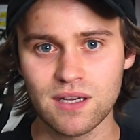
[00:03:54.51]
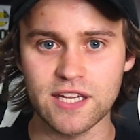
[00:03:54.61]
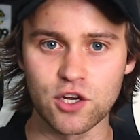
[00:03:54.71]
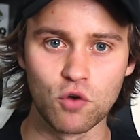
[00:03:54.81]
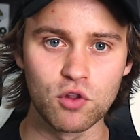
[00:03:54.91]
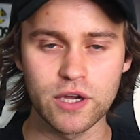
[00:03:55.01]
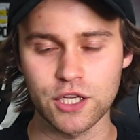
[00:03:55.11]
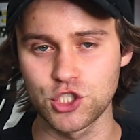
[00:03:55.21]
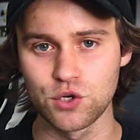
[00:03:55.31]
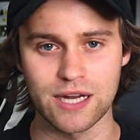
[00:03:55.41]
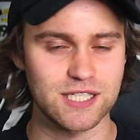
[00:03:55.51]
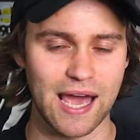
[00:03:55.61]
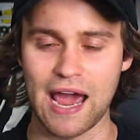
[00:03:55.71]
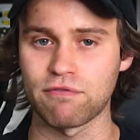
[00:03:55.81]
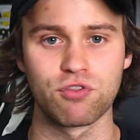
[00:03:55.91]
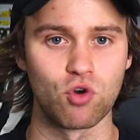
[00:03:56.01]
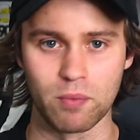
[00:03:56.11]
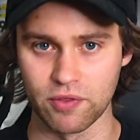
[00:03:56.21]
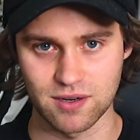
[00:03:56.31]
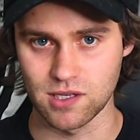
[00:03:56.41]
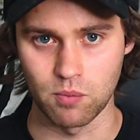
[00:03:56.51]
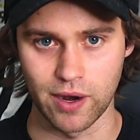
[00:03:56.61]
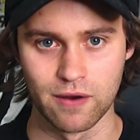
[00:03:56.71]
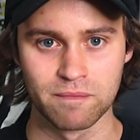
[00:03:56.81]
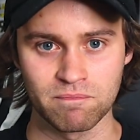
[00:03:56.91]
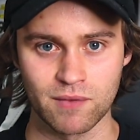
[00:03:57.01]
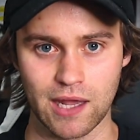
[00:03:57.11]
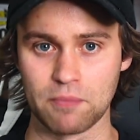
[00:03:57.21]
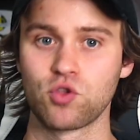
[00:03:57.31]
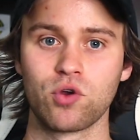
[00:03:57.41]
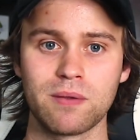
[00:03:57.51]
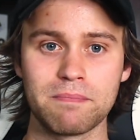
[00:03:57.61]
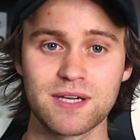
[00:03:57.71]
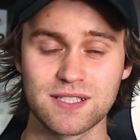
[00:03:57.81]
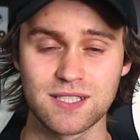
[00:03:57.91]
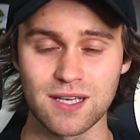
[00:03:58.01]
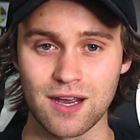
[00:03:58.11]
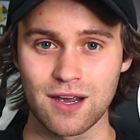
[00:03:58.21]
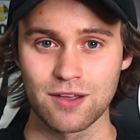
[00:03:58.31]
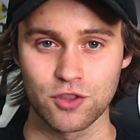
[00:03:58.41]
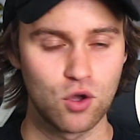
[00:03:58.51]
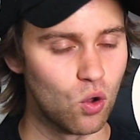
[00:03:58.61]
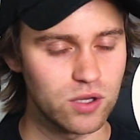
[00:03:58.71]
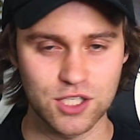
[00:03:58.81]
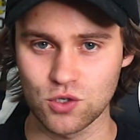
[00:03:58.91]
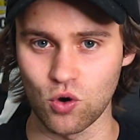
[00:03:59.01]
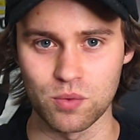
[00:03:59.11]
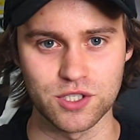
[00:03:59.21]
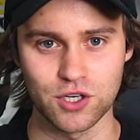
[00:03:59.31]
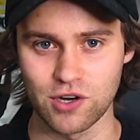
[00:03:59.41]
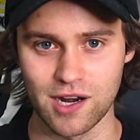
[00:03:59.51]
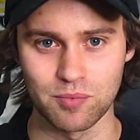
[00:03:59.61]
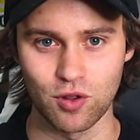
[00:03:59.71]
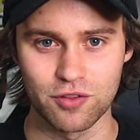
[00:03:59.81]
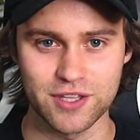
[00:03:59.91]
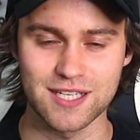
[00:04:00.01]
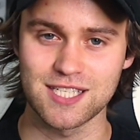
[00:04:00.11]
Taking an overlook at Jude, I have to throw him in there somewhere. I'm throwing him because the goal he scored was incredible. The